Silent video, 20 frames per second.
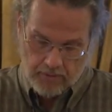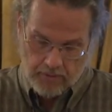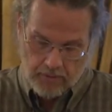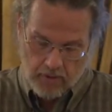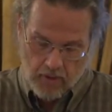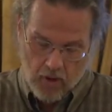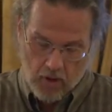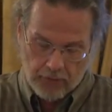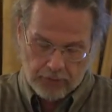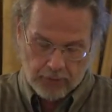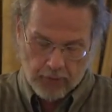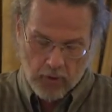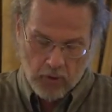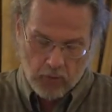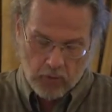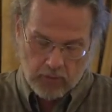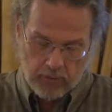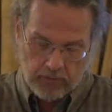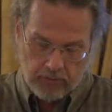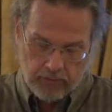
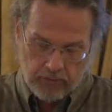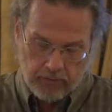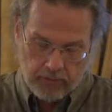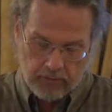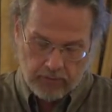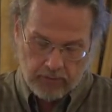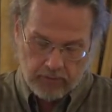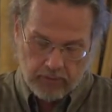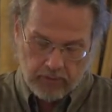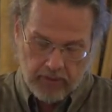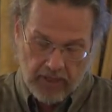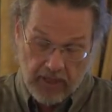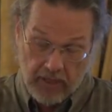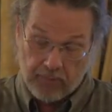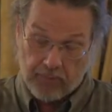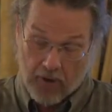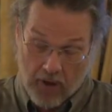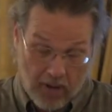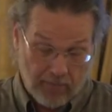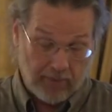Also, in
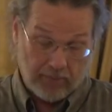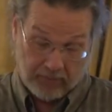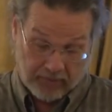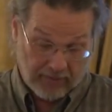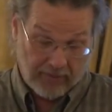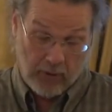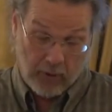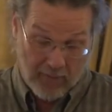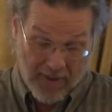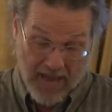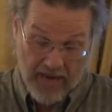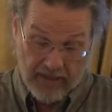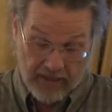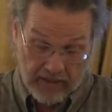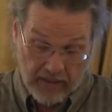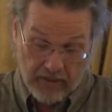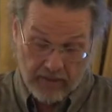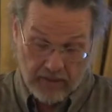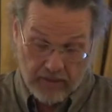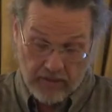Problems of
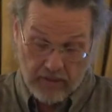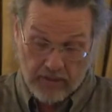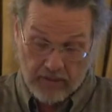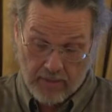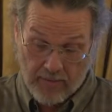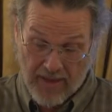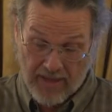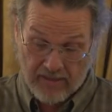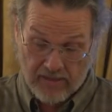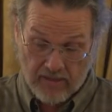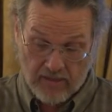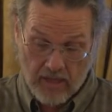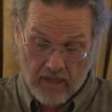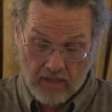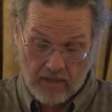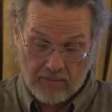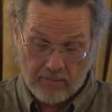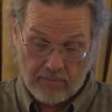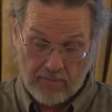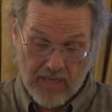Humanity, the Tibetans
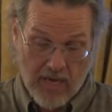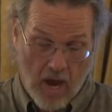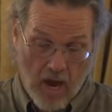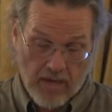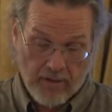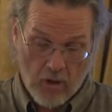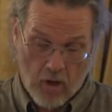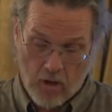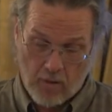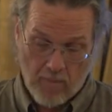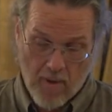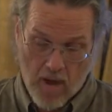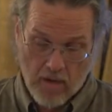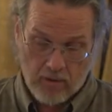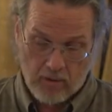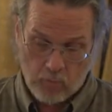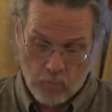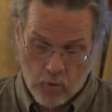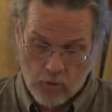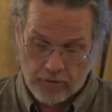said, behind all
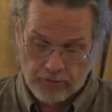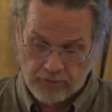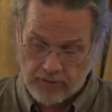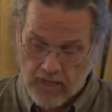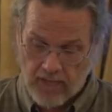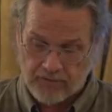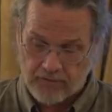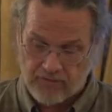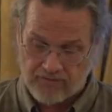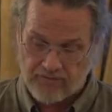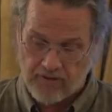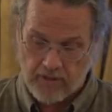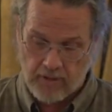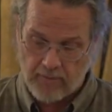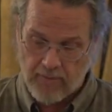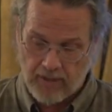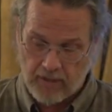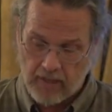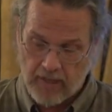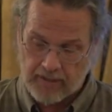modern wars lies a
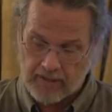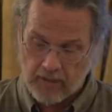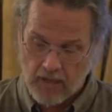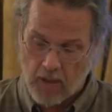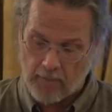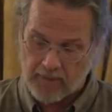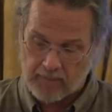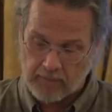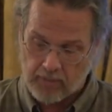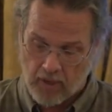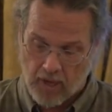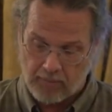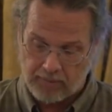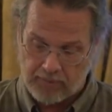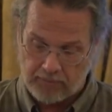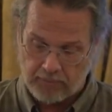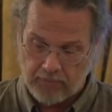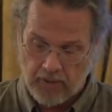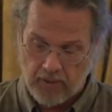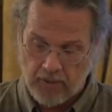fundamental economic
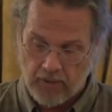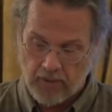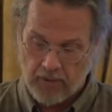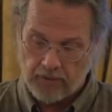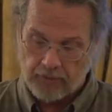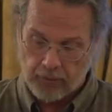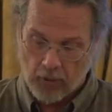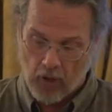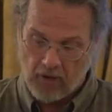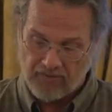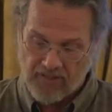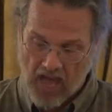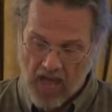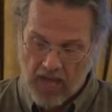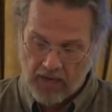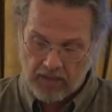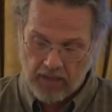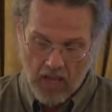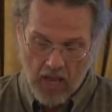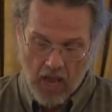problem. Solve
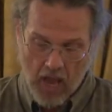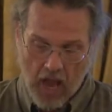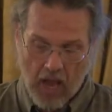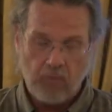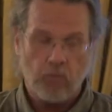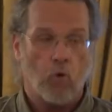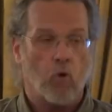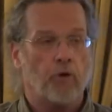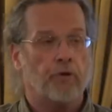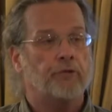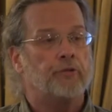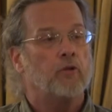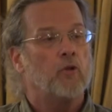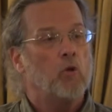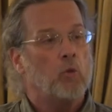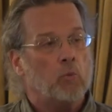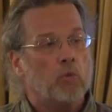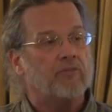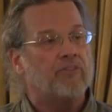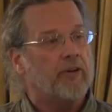that, and wars
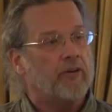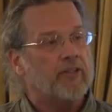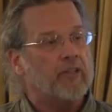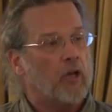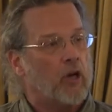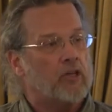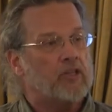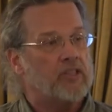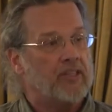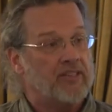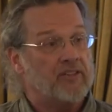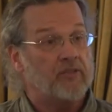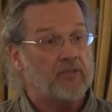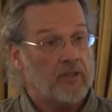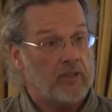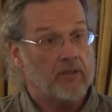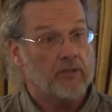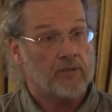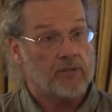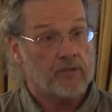will very largely
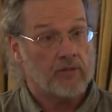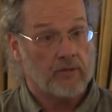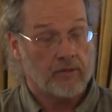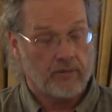cease.